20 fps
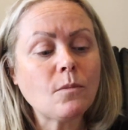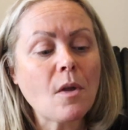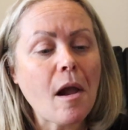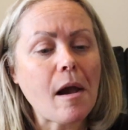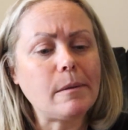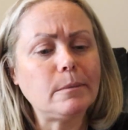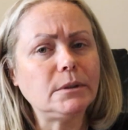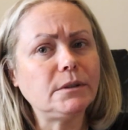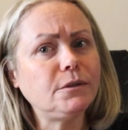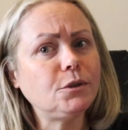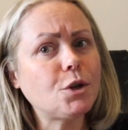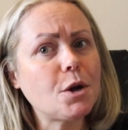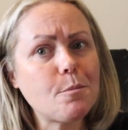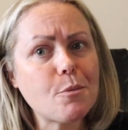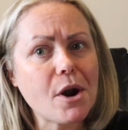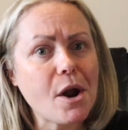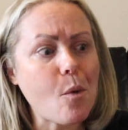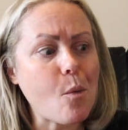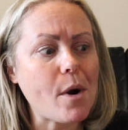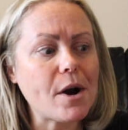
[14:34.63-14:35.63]
I mean, if you can
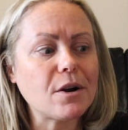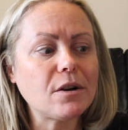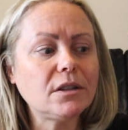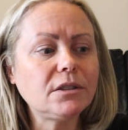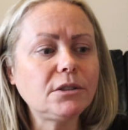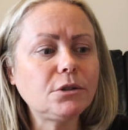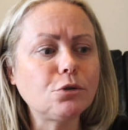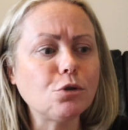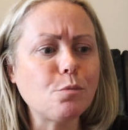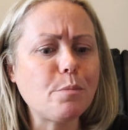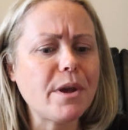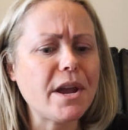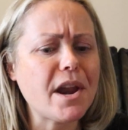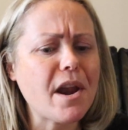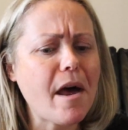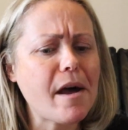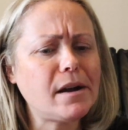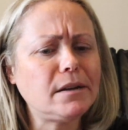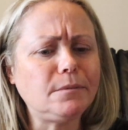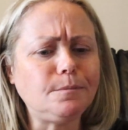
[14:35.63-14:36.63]
bring awareness through
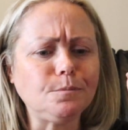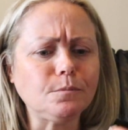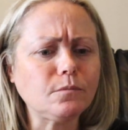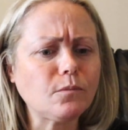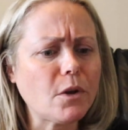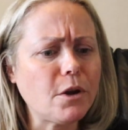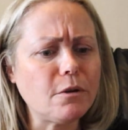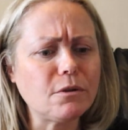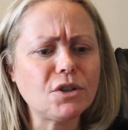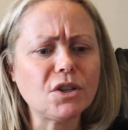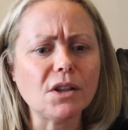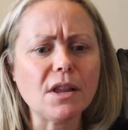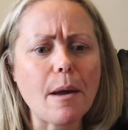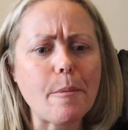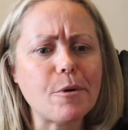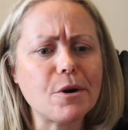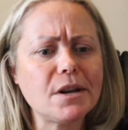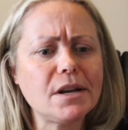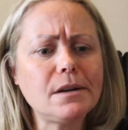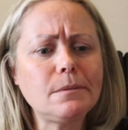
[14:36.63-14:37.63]
PETA and your
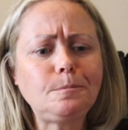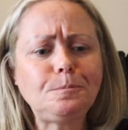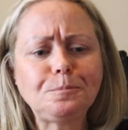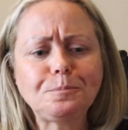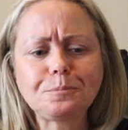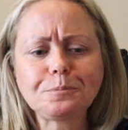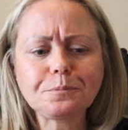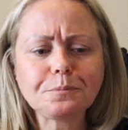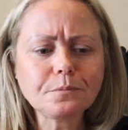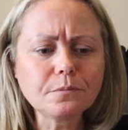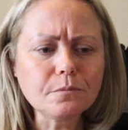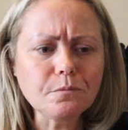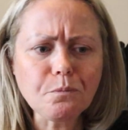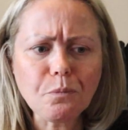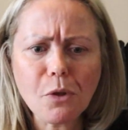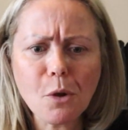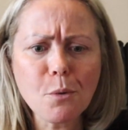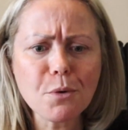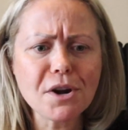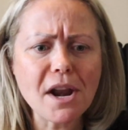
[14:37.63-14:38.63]
celebrity,
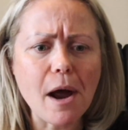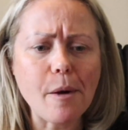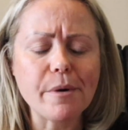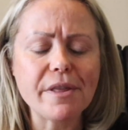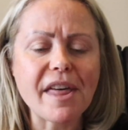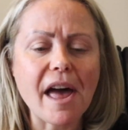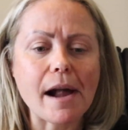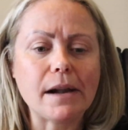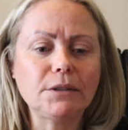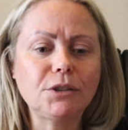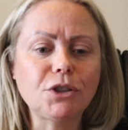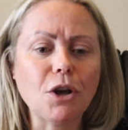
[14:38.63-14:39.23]
we're down with that.